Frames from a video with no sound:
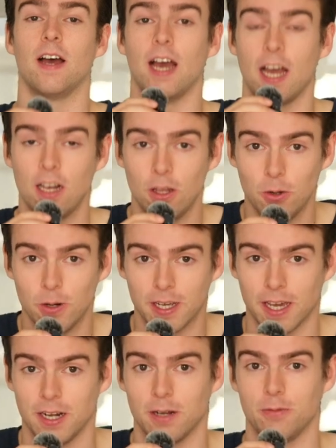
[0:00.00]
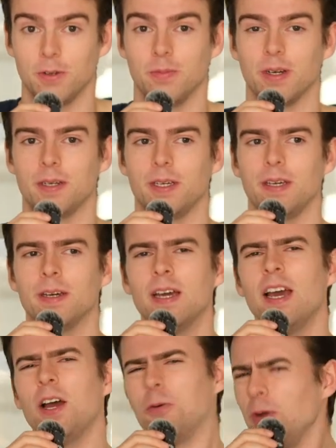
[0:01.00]
Hello again, everybody.
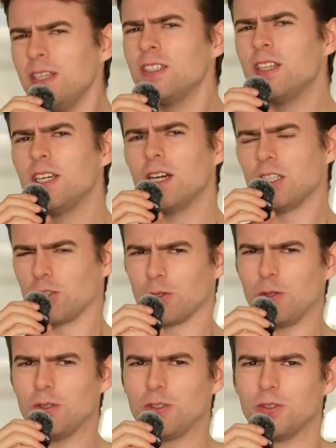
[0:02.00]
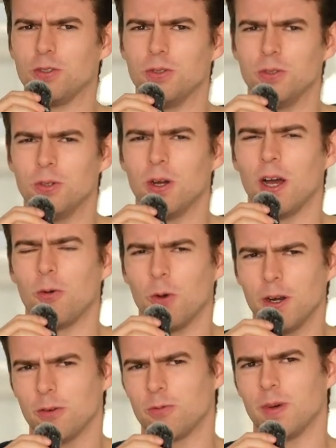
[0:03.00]
Recently, I scrolled through
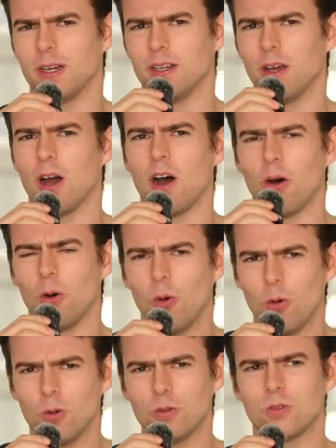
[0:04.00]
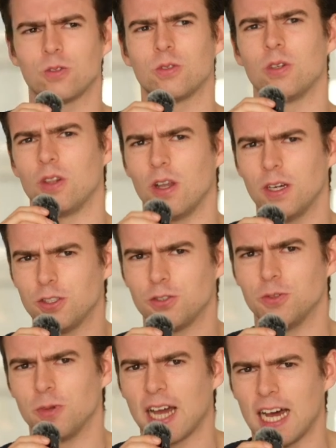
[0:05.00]
one of my old
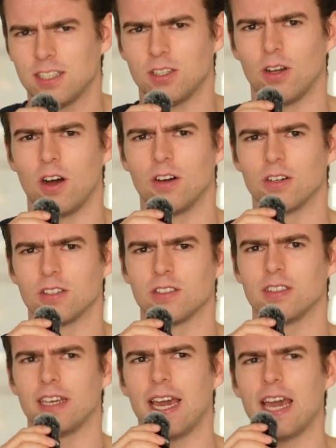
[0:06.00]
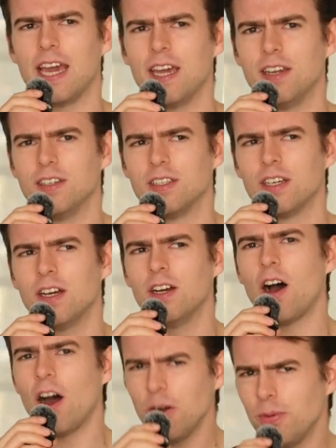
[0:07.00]
Lightroom catalogs and
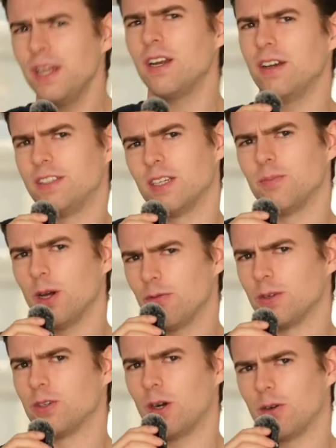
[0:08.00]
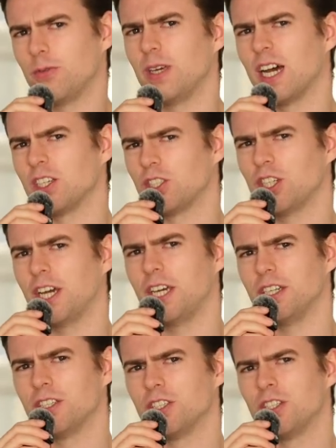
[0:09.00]
I realized that my photography has
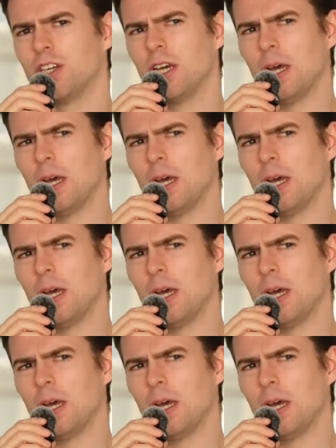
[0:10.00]
changed.